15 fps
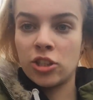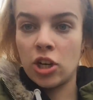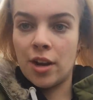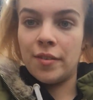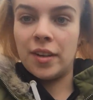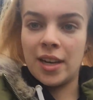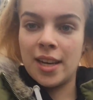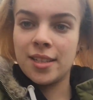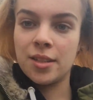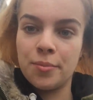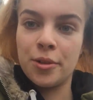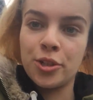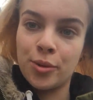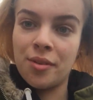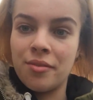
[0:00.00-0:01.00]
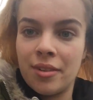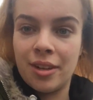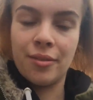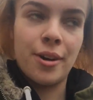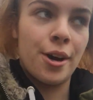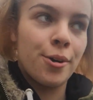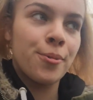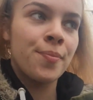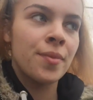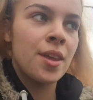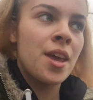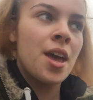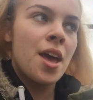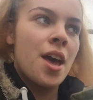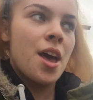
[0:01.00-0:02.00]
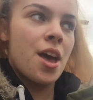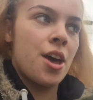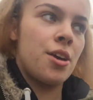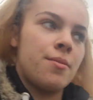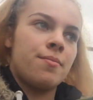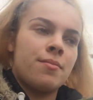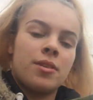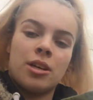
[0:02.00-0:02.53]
my driving lesson, which went really well. And